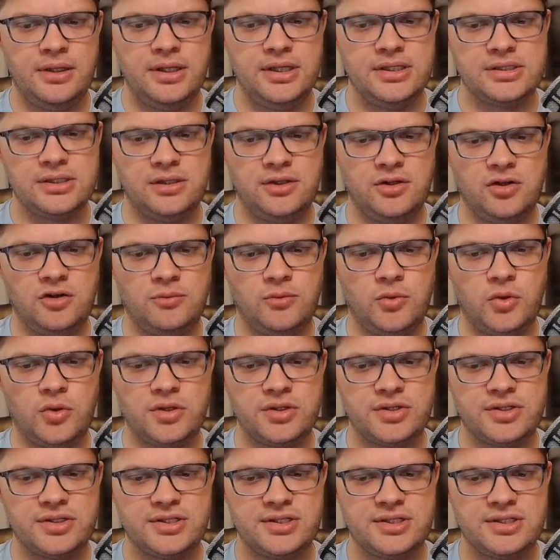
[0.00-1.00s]
a little more
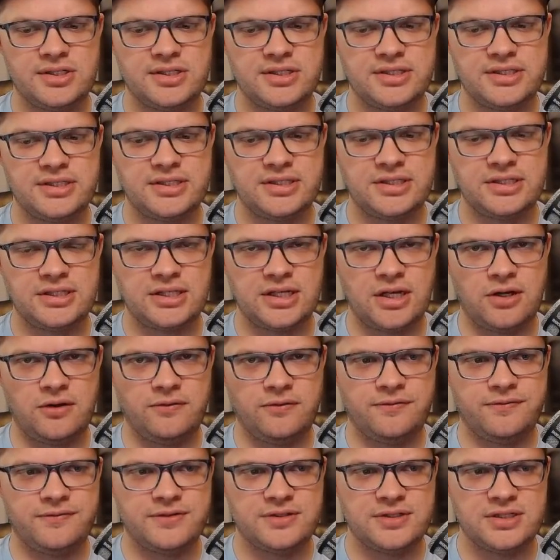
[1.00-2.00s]

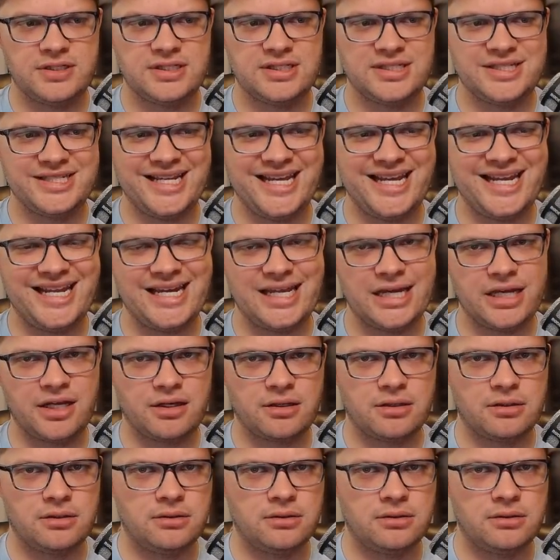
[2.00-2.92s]
self-sustaining.